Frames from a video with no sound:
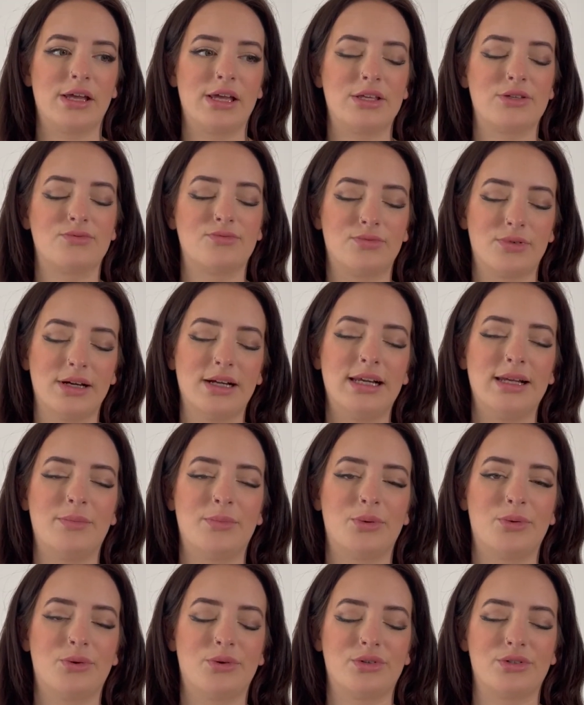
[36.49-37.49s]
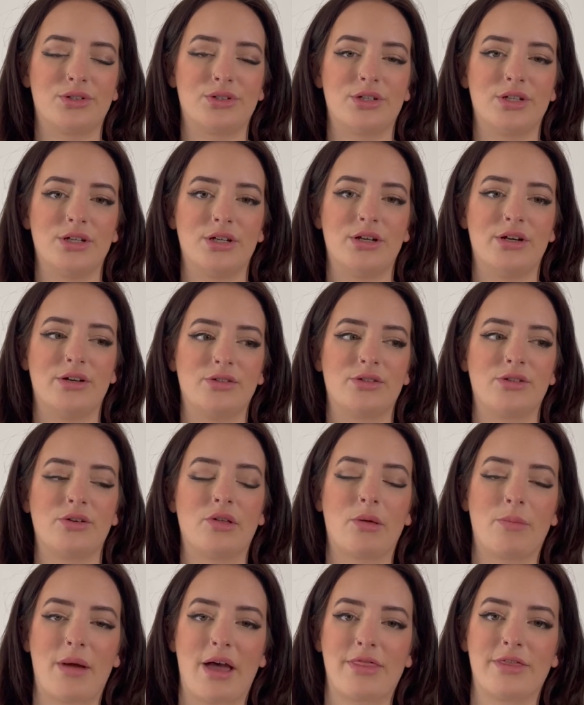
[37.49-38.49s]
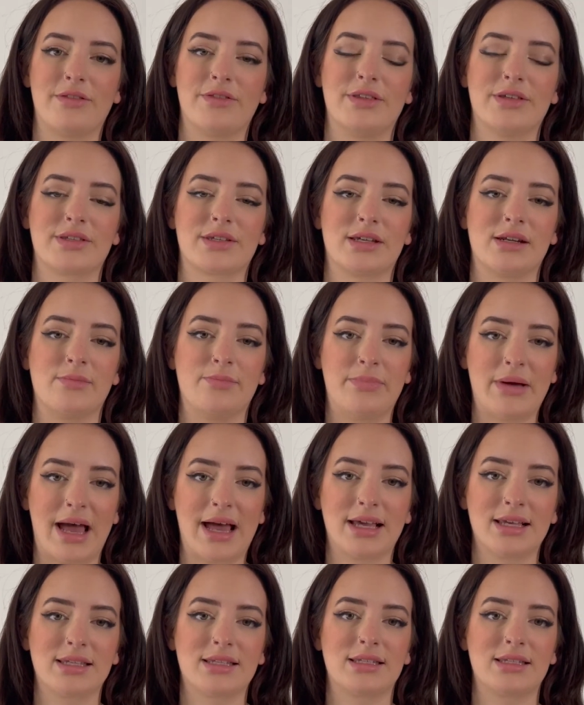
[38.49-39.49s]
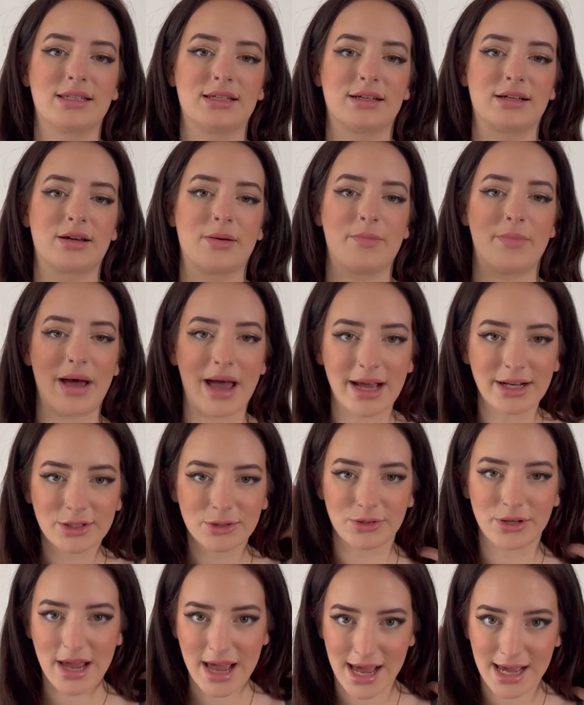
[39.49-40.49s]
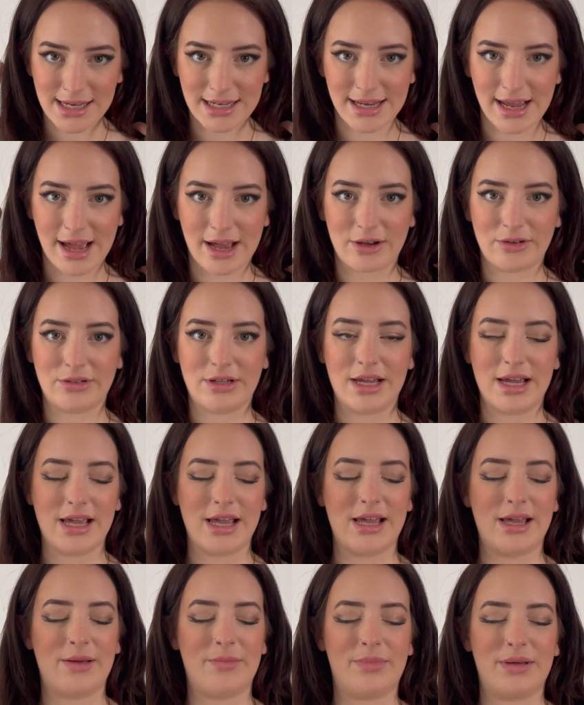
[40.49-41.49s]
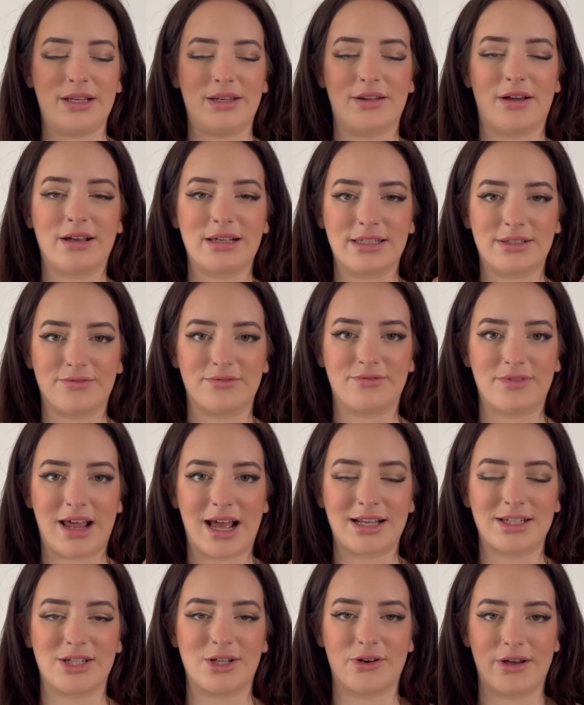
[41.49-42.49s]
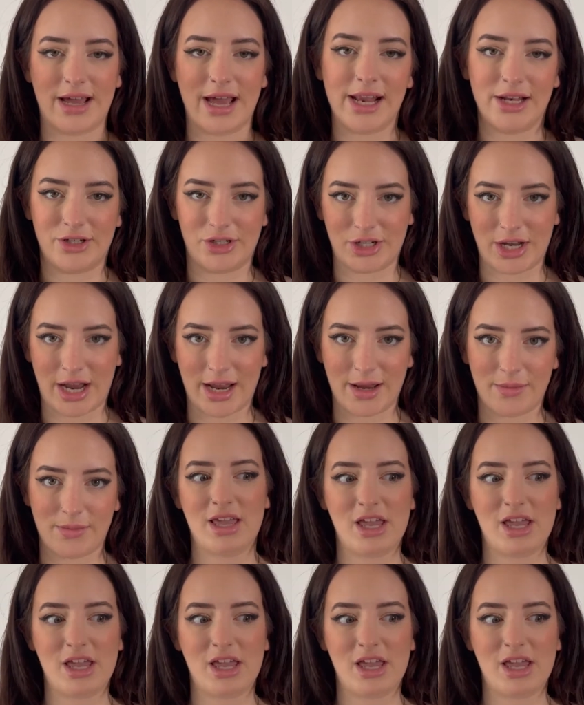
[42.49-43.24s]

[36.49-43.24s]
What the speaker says: it's really important to do the method that's going to best compact all your hair down and be nice and flat to your head shape.